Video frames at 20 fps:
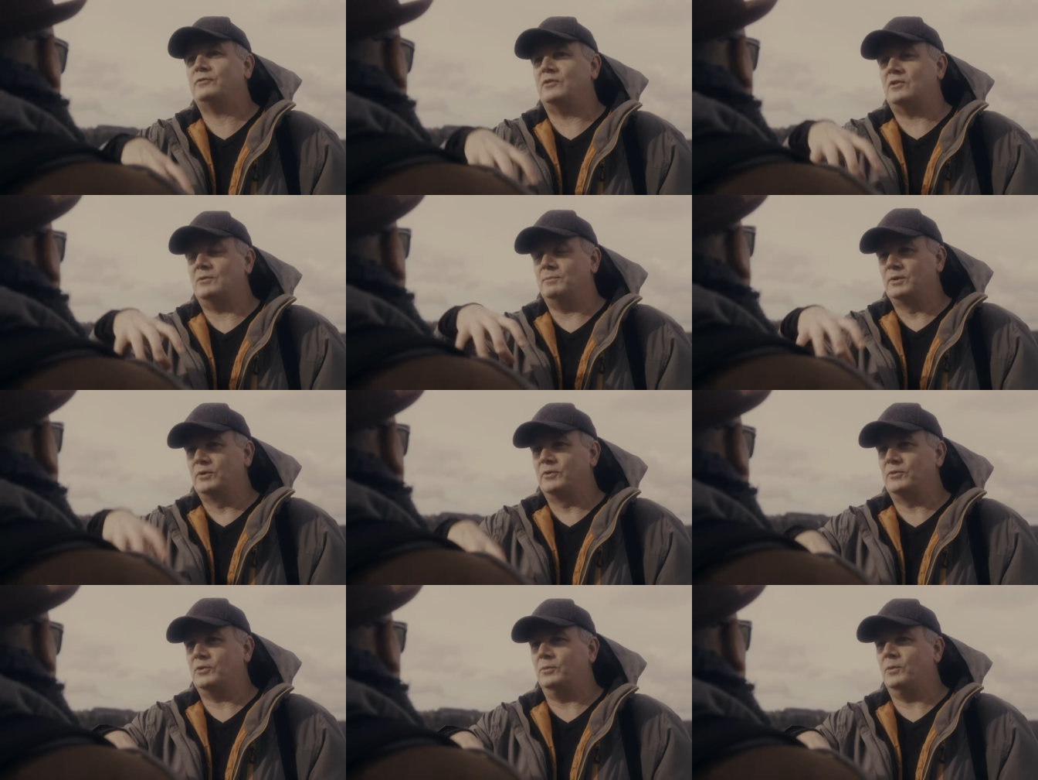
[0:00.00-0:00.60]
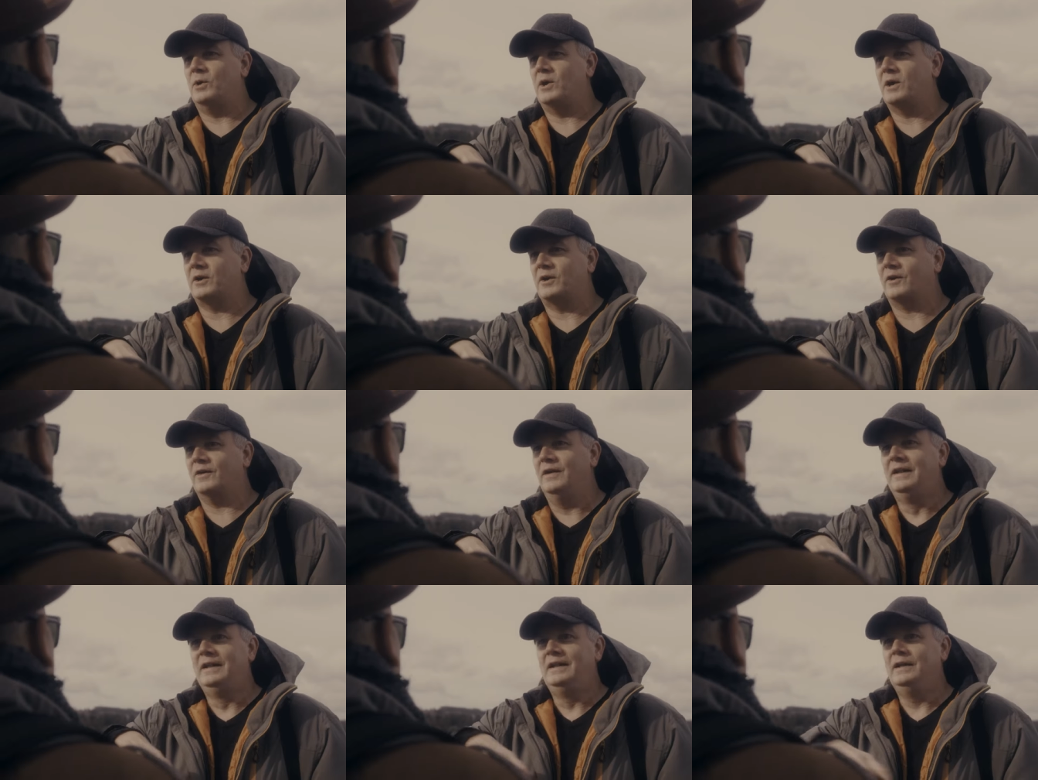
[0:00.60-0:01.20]
in the middle of the
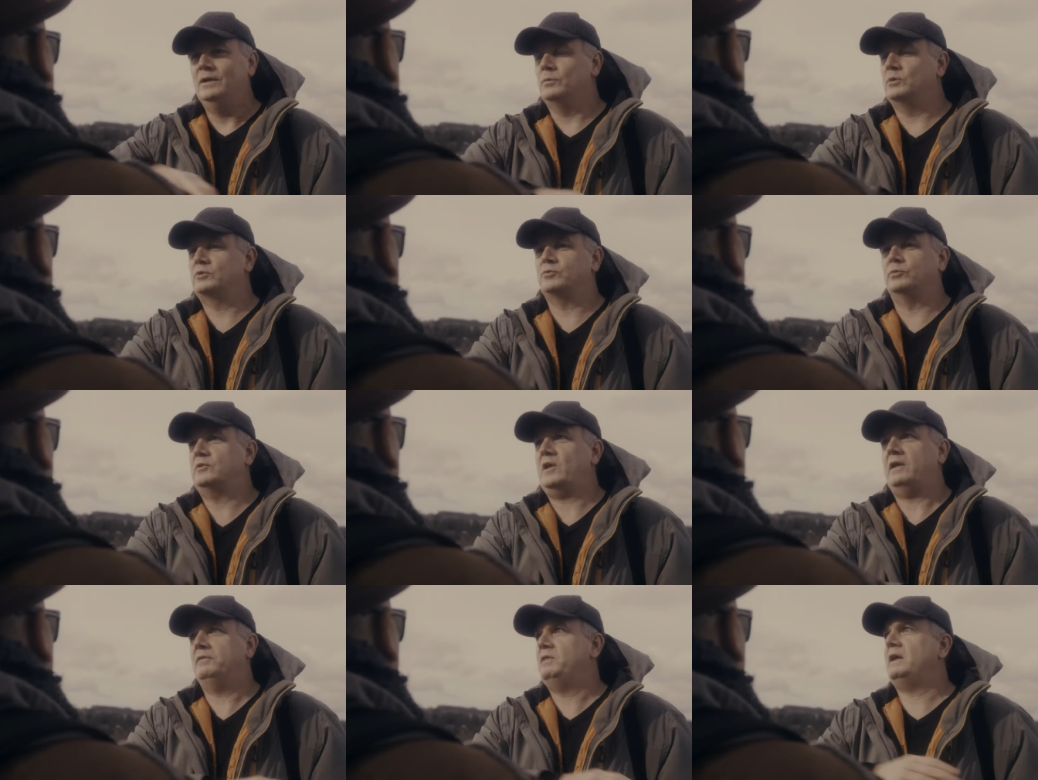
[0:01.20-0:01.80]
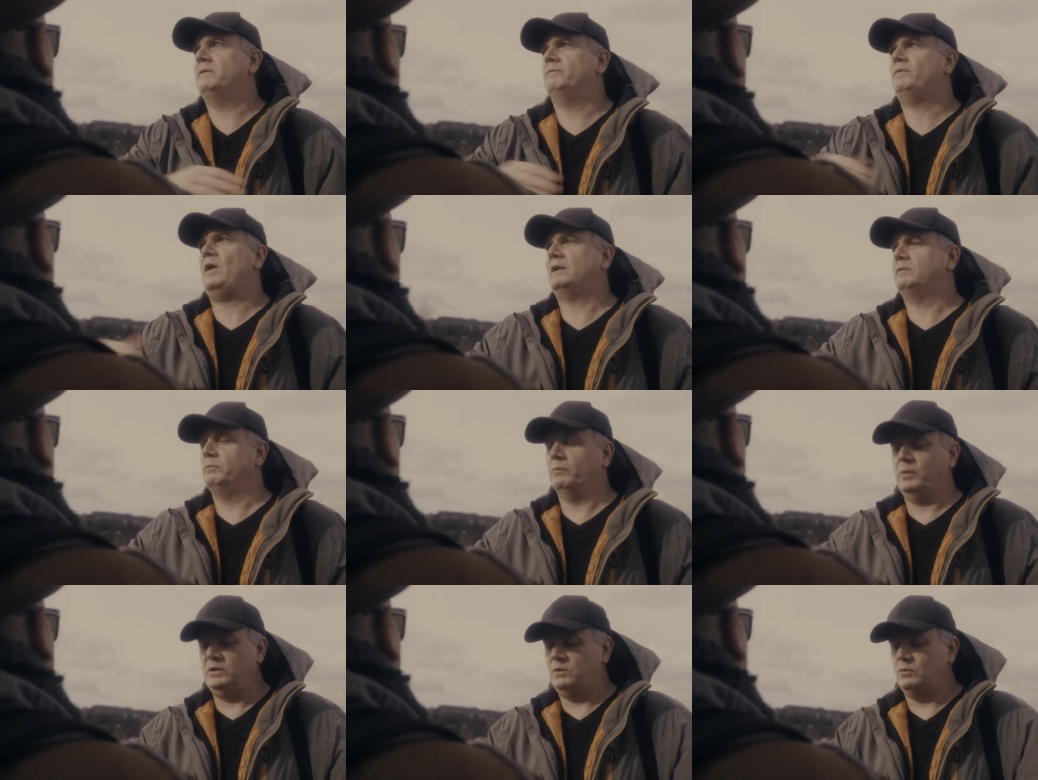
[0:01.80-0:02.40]
water, which was, they, in fact,
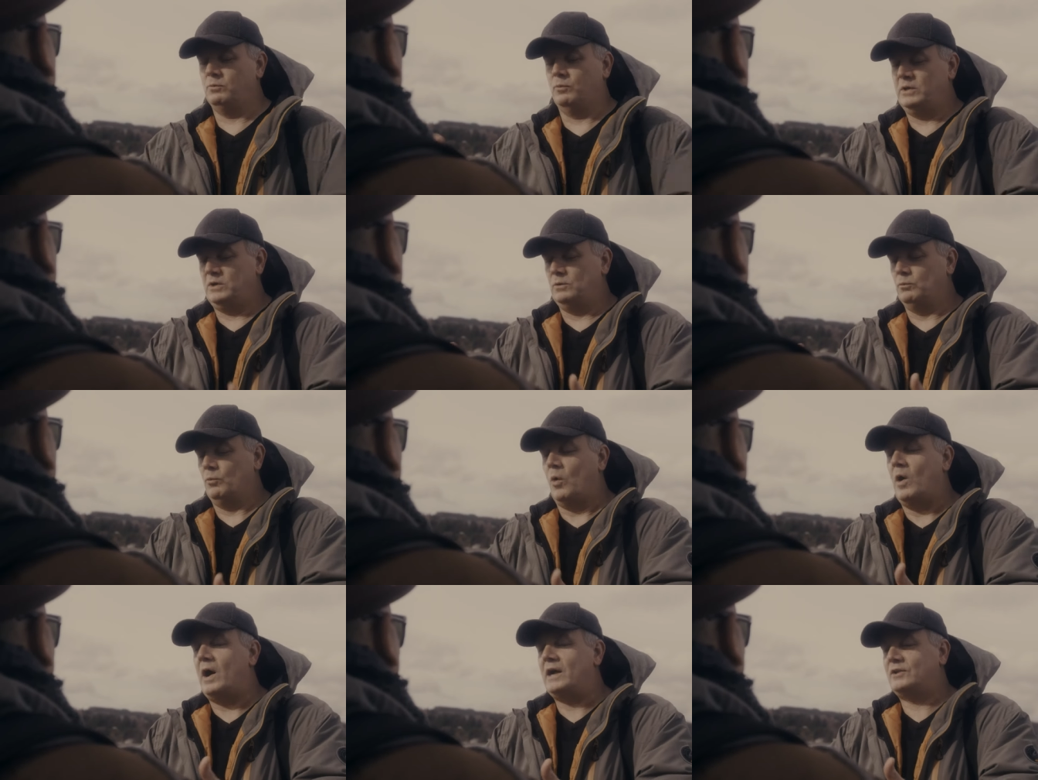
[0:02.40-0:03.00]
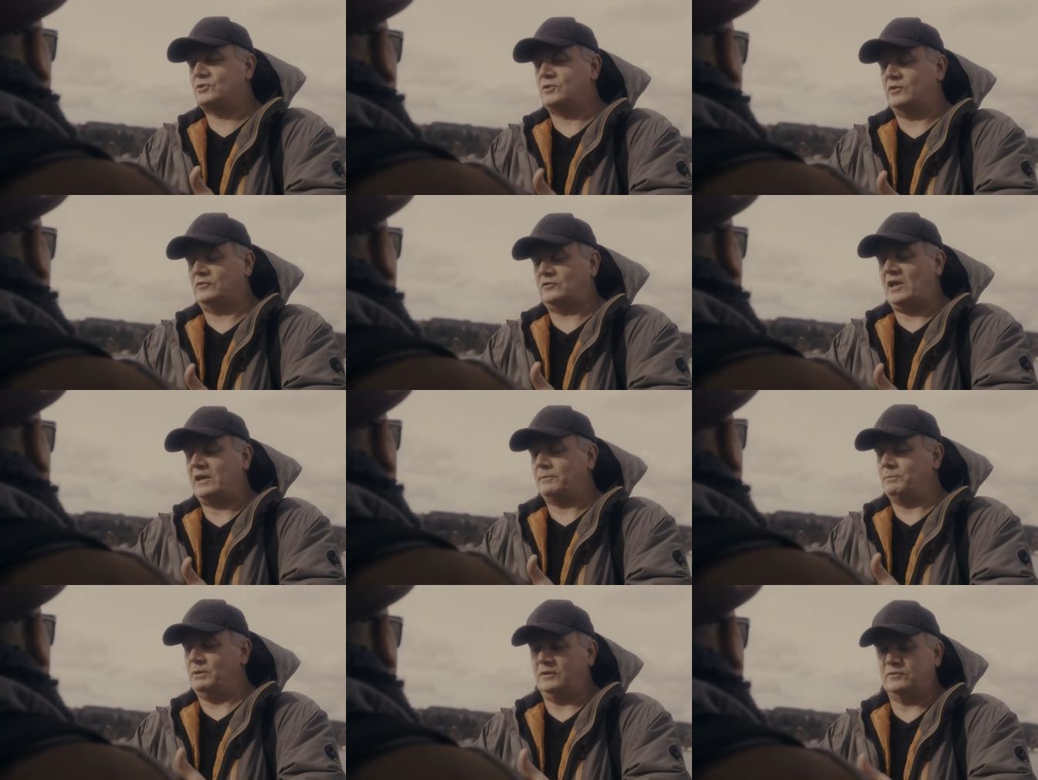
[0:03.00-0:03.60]
when you when you watch the
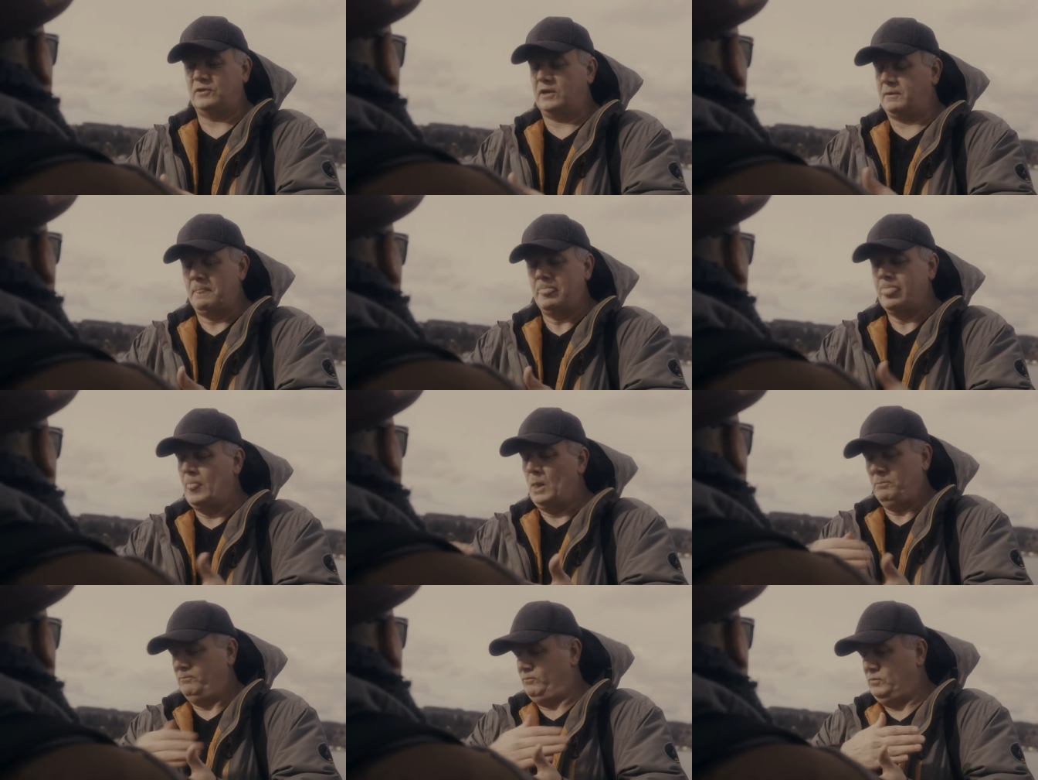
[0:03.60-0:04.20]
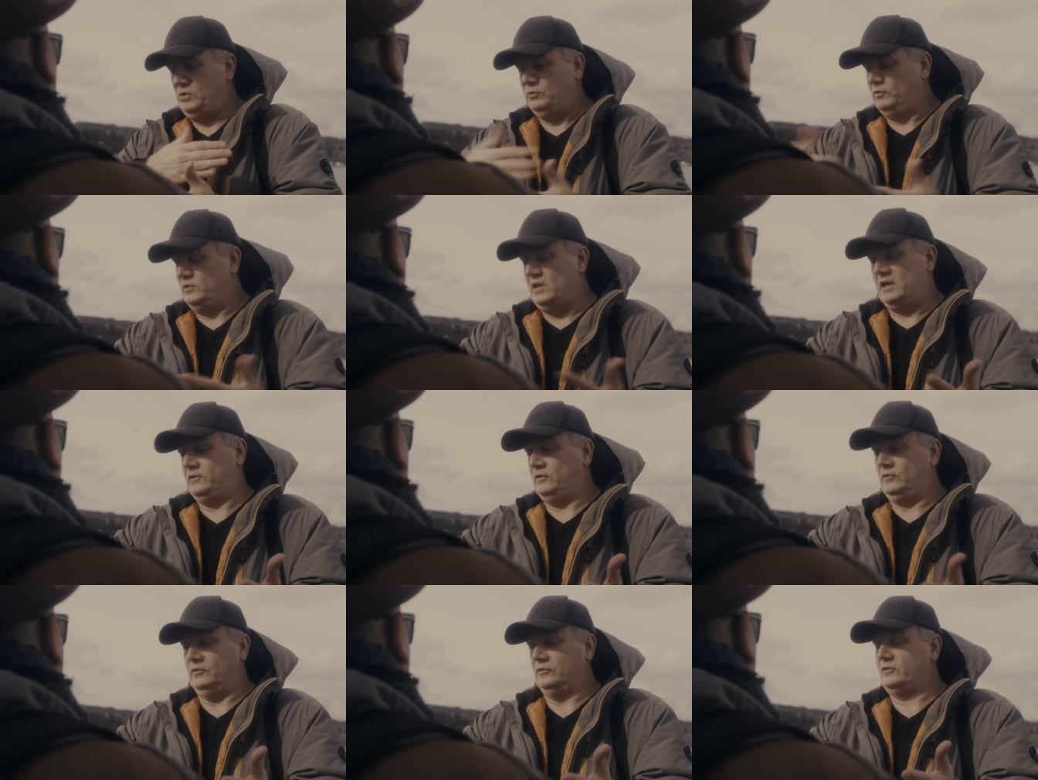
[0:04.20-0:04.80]
segment, it's like, you, it
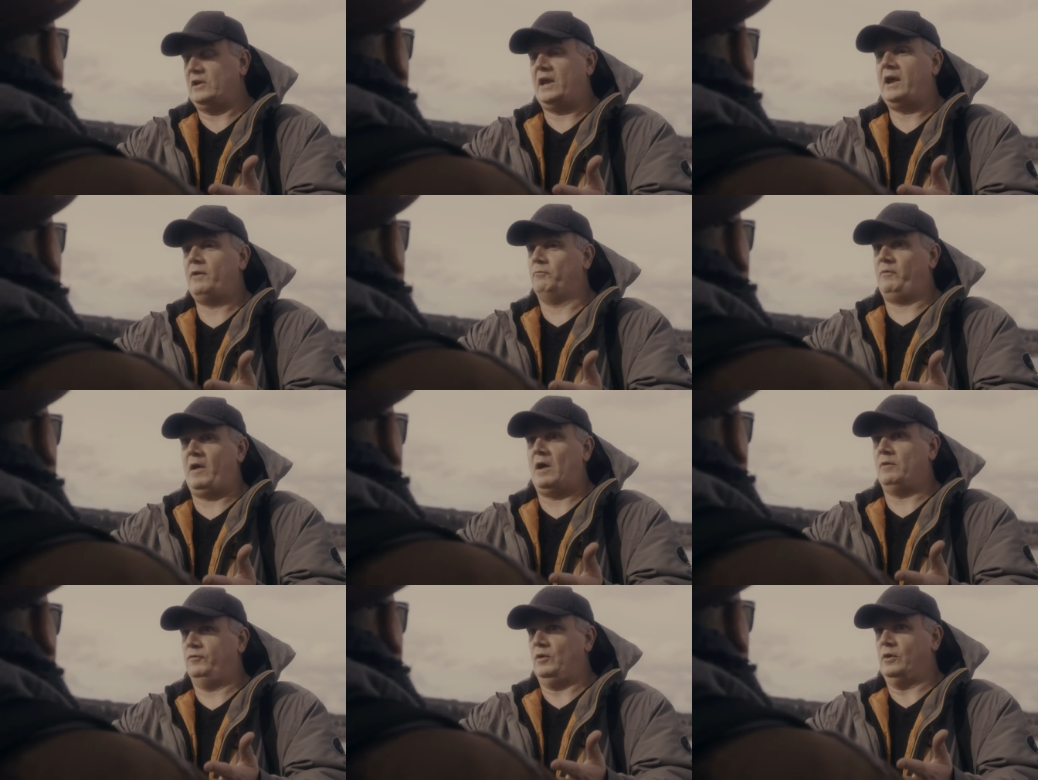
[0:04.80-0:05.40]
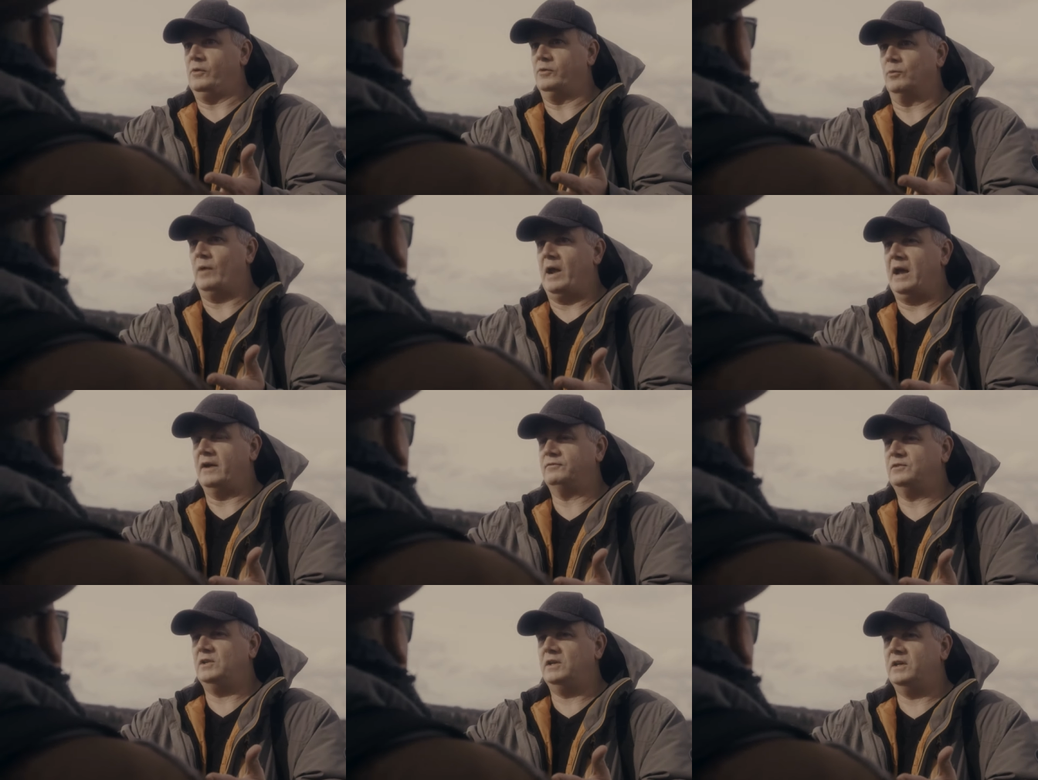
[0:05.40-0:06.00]
doesn't say how, how far the
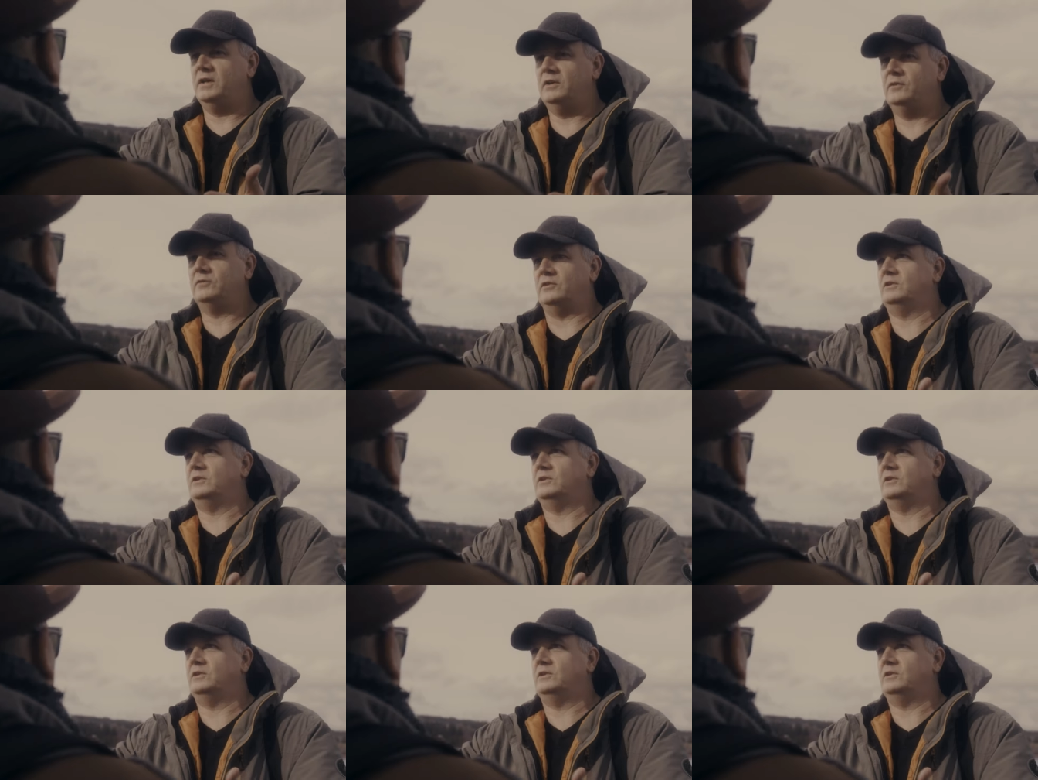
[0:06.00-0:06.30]
raft is.